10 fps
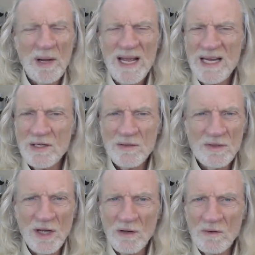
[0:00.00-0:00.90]
But I
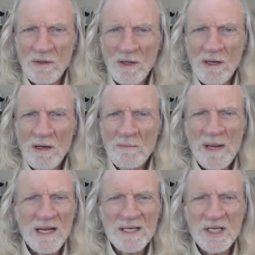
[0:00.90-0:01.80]
don't know
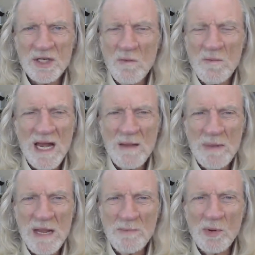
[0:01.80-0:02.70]
because so many
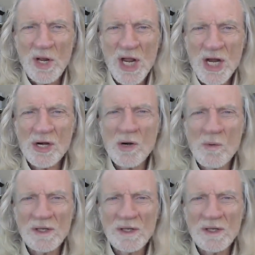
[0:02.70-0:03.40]
people hear